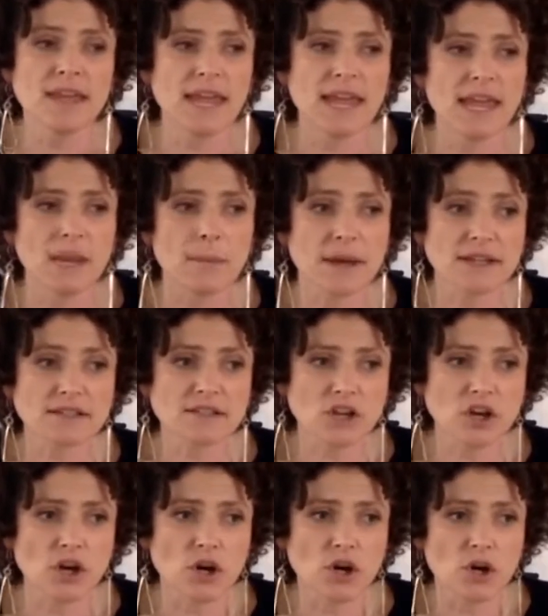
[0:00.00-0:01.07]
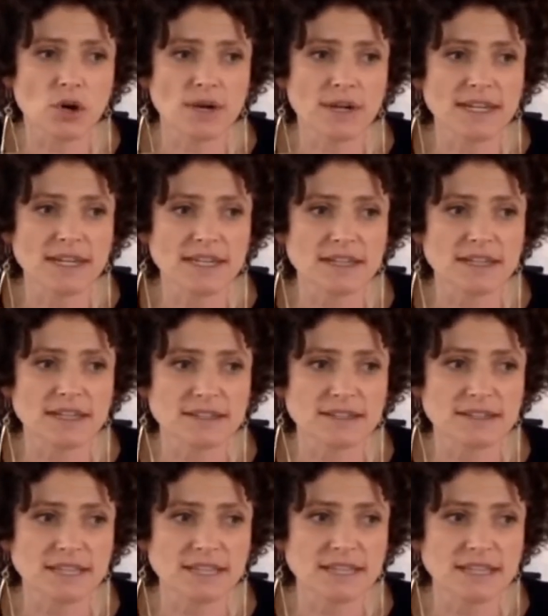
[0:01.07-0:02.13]
And Mexico
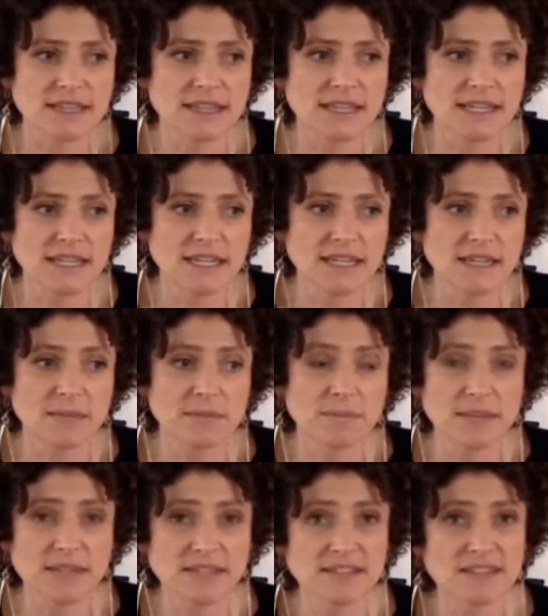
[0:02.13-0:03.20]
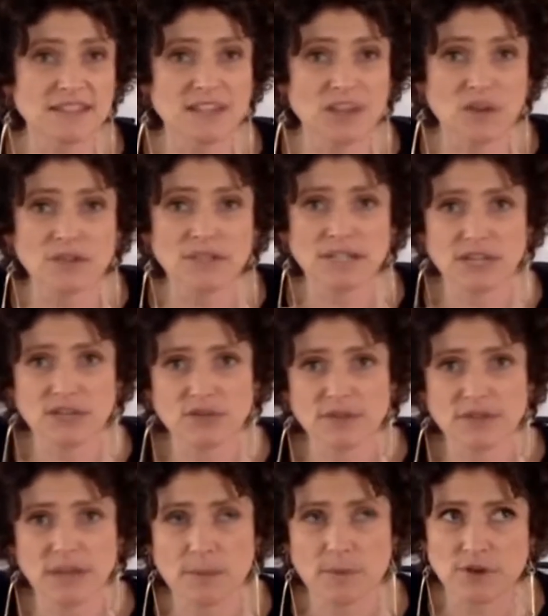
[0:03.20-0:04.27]
is basically the only country
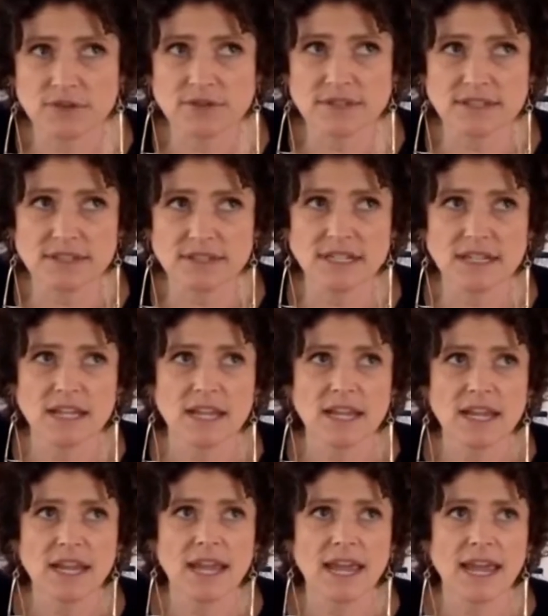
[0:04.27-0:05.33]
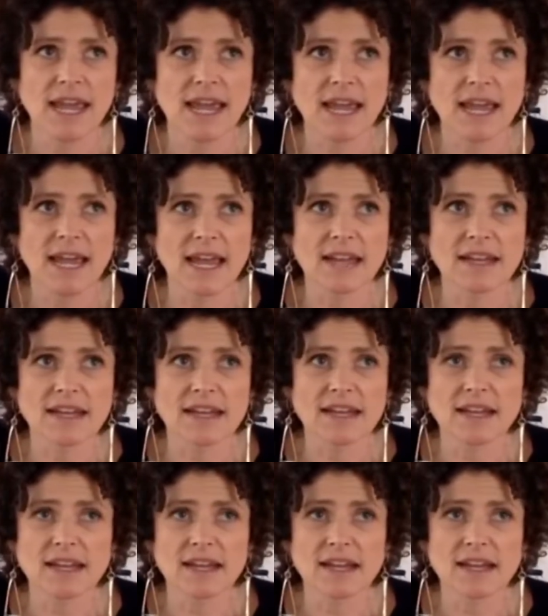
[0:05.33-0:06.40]
that produces it. And
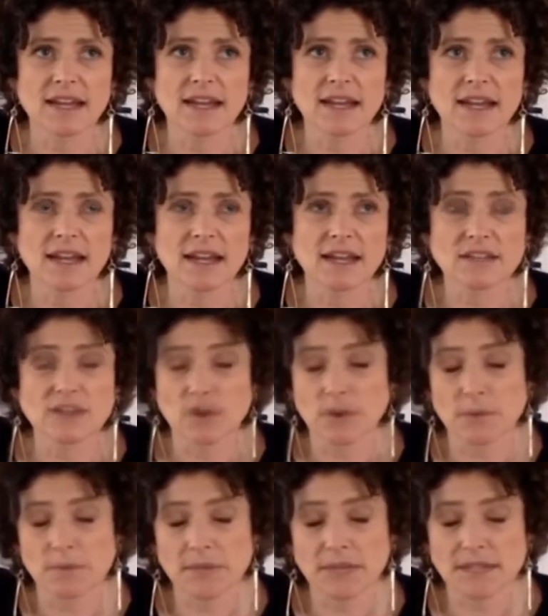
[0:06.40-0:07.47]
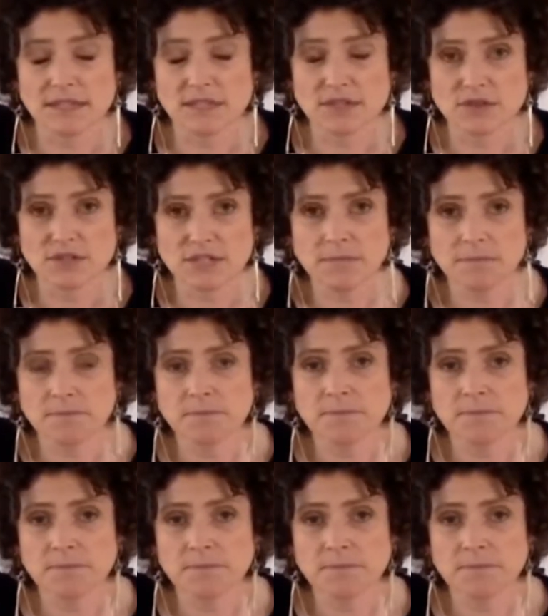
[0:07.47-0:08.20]
so that's interesting.